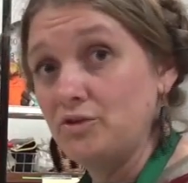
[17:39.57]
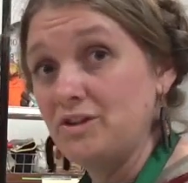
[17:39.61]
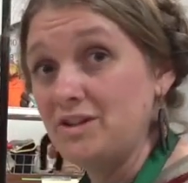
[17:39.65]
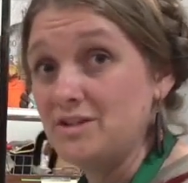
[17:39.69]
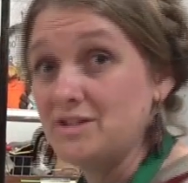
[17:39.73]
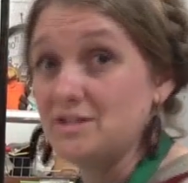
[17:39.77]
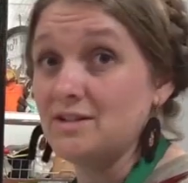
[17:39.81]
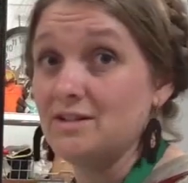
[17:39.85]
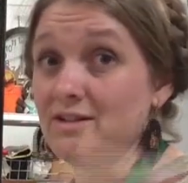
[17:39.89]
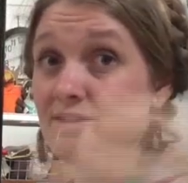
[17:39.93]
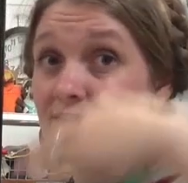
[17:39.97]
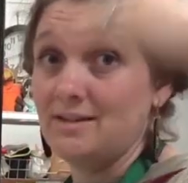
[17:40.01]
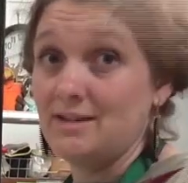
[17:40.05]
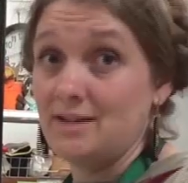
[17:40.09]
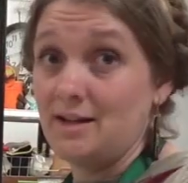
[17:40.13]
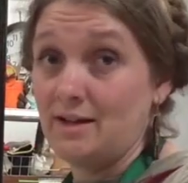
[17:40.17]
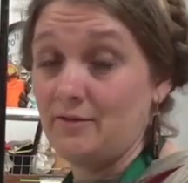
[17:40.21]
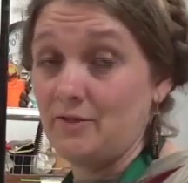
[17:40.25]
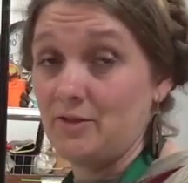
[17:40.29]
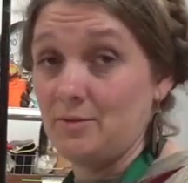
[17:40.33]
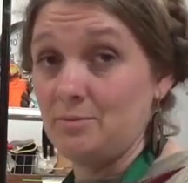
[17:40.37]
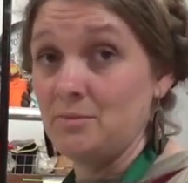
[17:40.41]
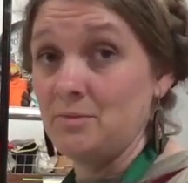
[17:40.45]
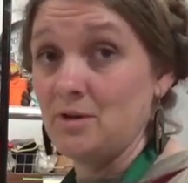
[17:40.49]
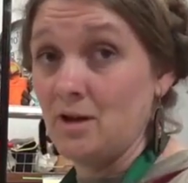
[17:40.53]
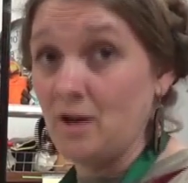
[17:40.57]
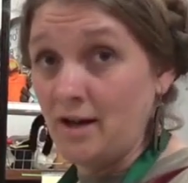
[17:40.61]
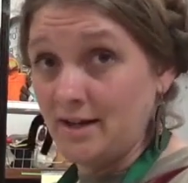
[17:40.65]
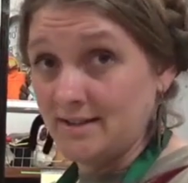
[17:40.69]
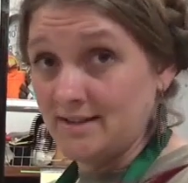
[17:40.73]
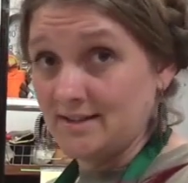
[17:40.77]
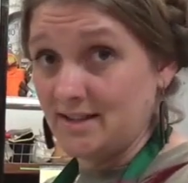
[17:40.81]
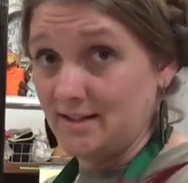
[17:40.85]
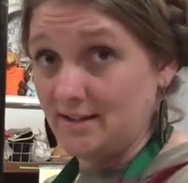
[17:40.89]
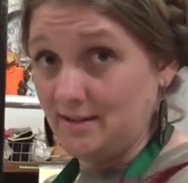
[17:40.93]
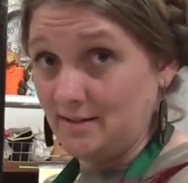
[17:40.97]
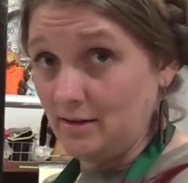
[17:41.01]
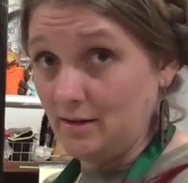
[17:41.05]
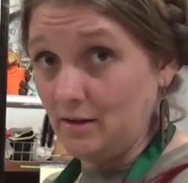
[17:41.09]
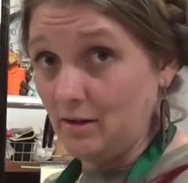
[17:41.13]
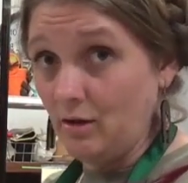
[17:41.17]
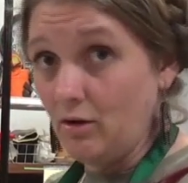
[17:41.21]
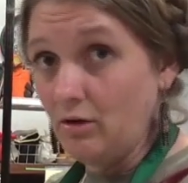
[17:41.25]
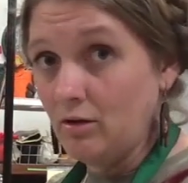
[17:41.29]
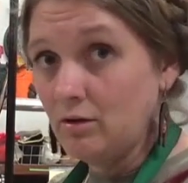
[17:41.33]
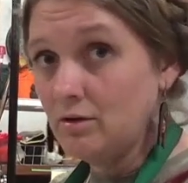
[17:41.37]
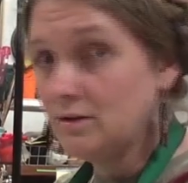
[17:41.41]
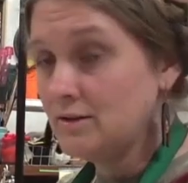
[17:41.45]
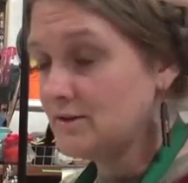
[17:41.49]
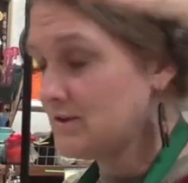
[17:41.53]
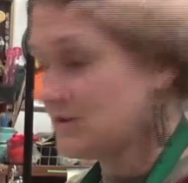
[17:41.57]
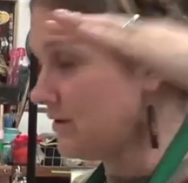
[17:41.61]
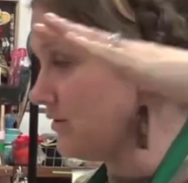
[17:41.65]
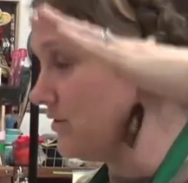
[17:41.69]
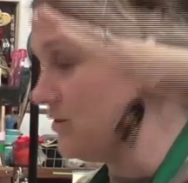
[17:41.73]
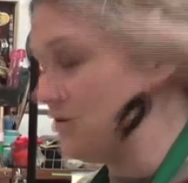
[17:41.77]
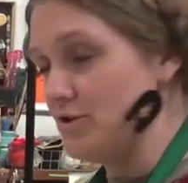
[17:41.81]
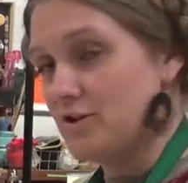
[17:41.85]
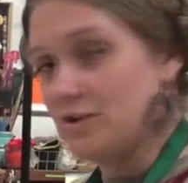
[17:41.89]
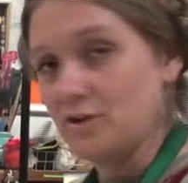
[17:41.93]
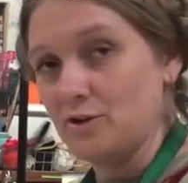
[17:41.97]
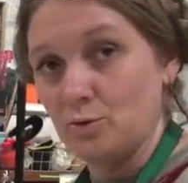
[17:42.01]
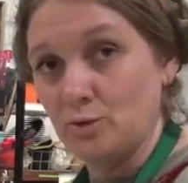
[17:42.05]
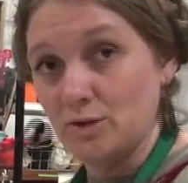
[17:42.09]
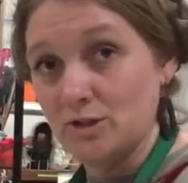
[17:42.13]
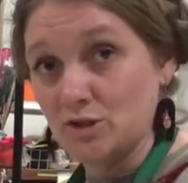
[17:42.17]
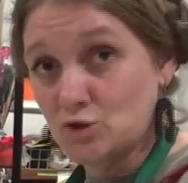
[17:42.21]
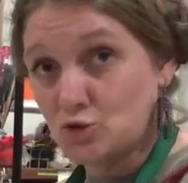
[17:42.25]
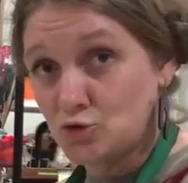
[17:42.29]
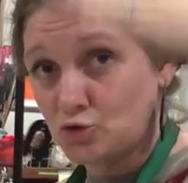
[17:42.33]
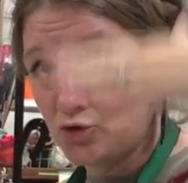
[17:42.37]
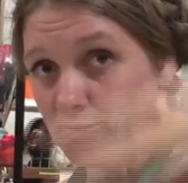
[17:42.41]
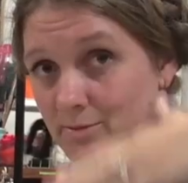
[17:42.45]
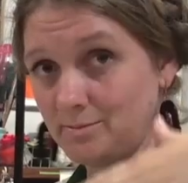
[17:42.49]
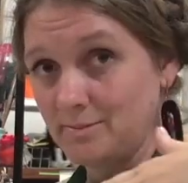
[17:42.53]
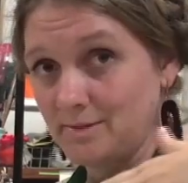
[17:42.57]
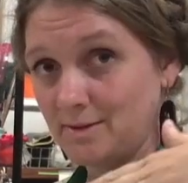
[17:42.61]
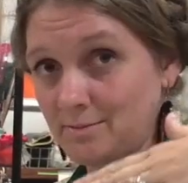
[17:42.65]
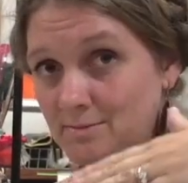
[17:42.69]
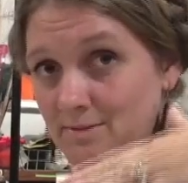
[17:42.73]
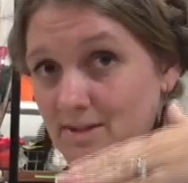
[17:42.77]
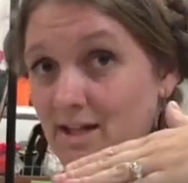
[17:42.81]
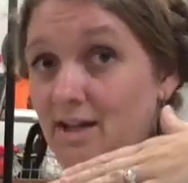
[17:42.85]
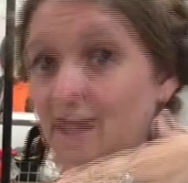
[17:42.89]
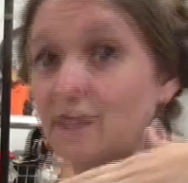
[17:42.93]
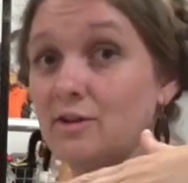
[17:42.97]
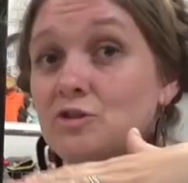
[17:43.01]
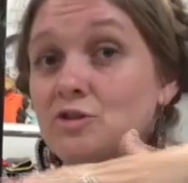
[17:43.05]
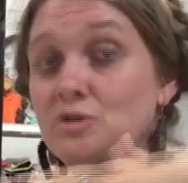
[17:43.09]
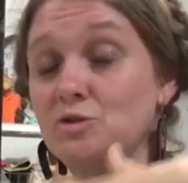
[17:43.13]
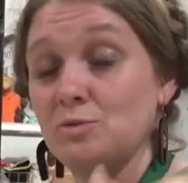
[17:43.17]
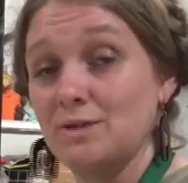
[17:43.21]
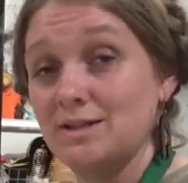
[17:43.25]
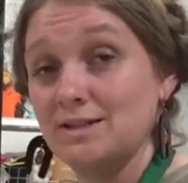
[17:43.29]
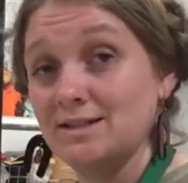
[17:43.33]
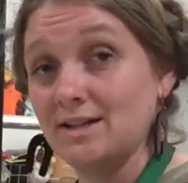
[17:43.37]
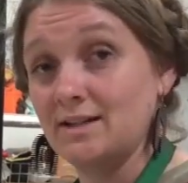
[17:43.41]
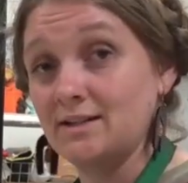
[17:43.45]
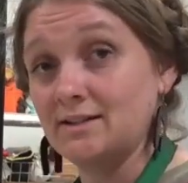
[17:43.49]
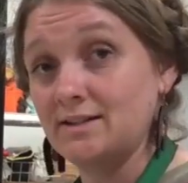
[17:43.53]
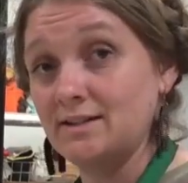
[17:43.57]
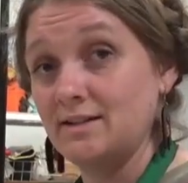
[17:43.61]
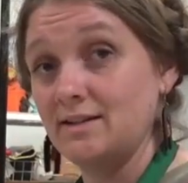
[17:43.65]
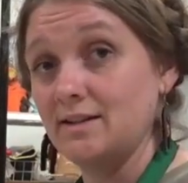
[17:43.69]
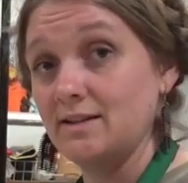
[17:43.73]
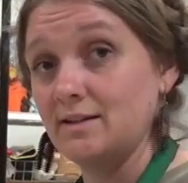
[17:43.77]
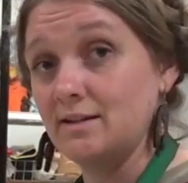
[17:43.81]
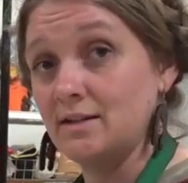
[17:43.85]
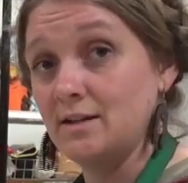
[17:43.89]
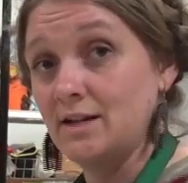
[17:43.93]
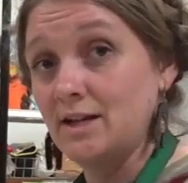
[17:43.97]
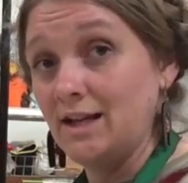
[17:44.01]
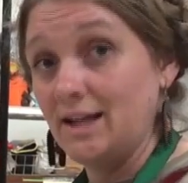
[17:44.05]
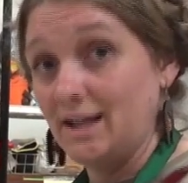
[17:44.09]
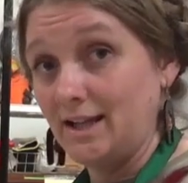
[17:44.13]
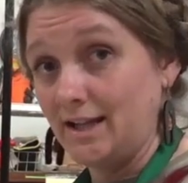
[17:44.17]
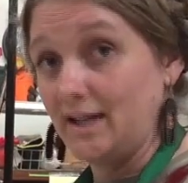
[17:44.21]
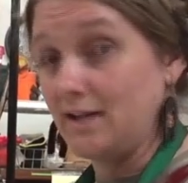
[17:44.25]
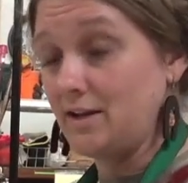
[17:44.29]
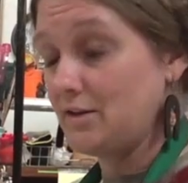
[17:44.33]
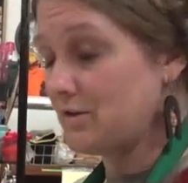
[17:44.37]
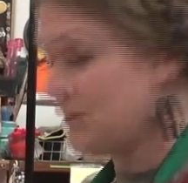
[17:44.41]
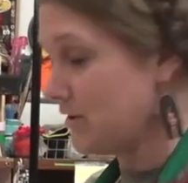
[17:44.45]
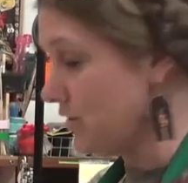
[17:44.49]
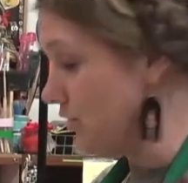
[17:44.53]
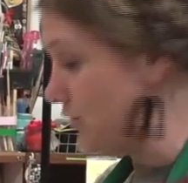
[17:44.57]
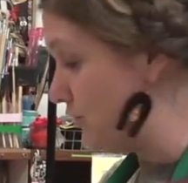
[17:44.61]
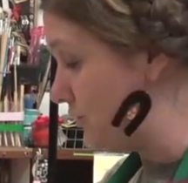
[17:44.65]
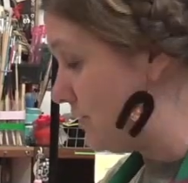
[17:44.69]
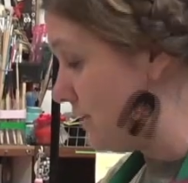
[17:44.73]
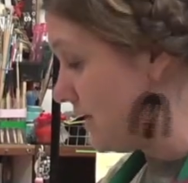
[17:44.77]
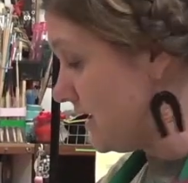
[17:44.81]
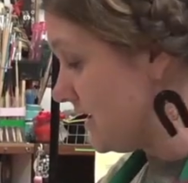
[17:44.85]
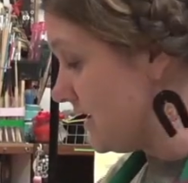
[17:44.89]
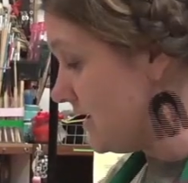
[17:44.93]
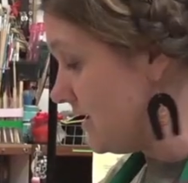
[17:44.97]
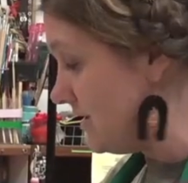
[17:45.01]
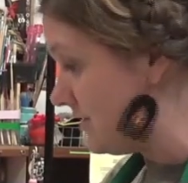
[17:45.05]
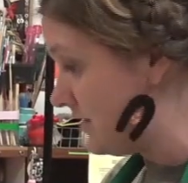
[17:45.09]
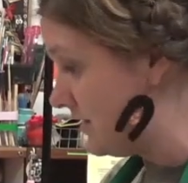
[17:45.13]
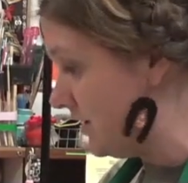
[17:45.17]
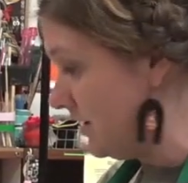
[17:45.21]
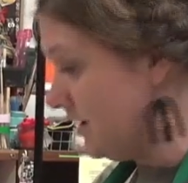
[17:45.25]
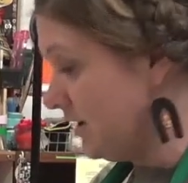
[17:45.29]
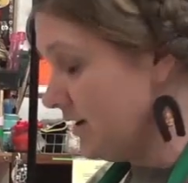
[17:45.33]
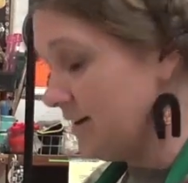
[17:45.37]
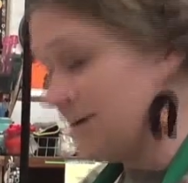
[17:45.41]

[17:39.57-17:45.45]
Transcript: You need to leave them nice and long so that you can always trim them down to exactly the length that you need.